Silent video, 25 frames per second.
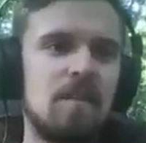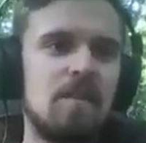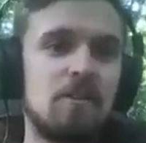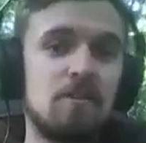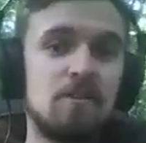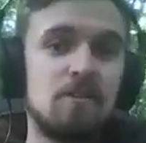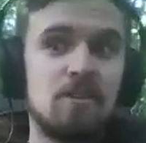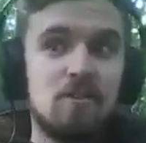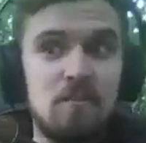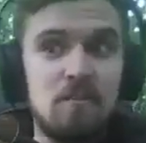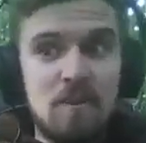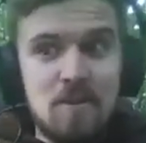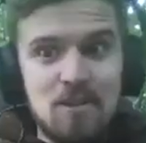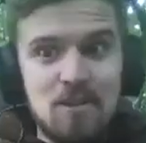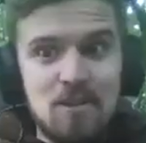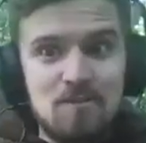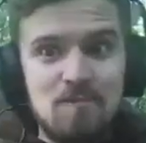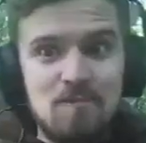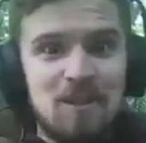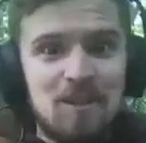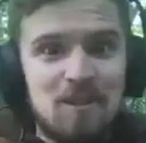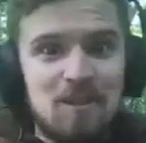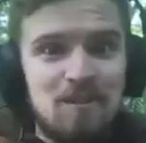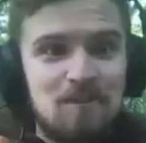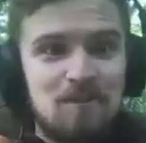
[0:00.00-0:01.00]
There's a much
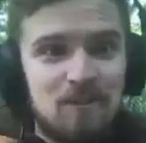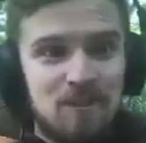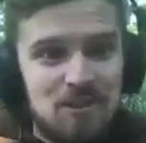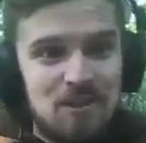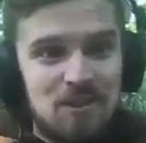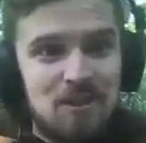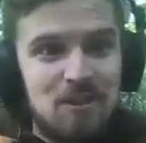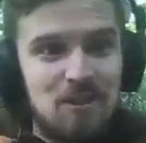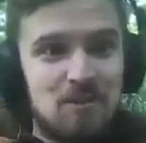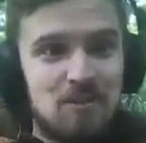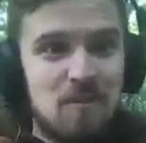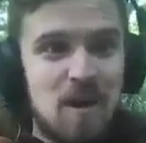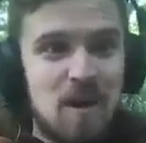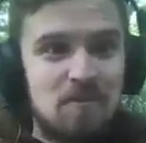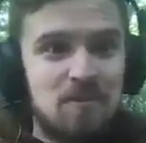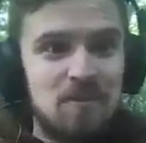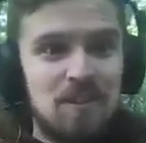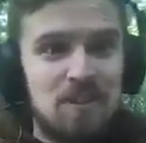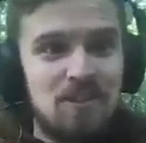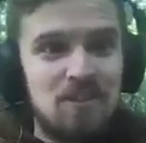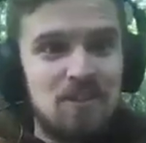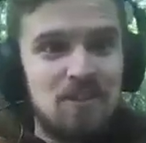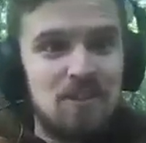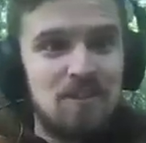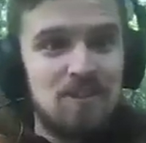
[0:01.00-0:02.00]
smaller percentage
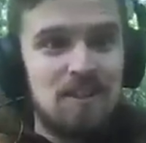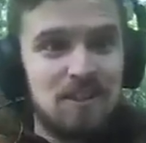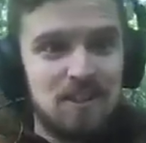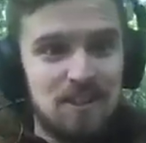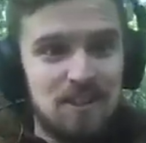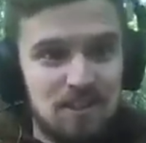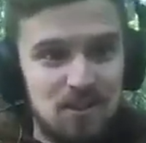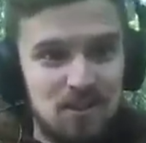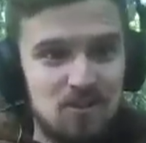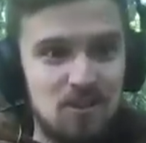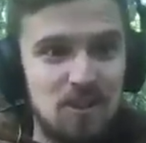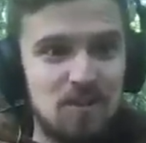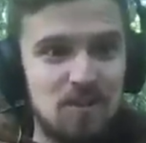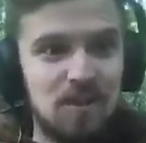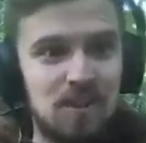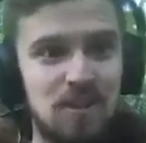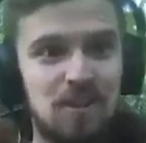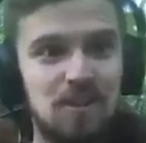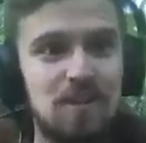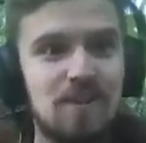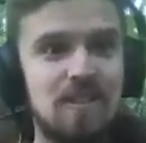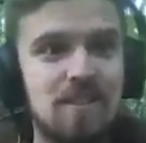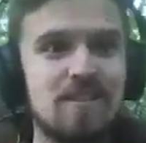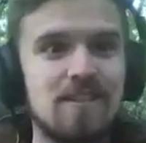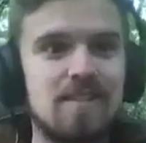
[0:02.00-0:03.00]
population that's extremely
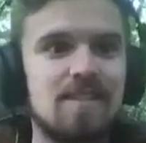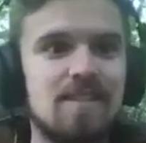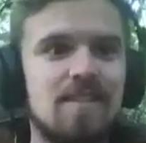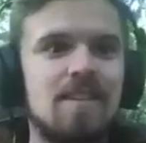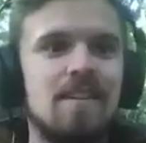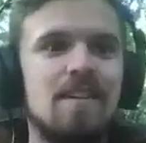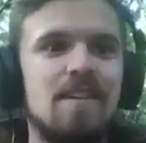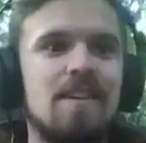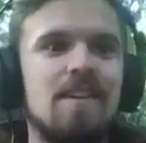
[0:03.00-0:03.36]
curious.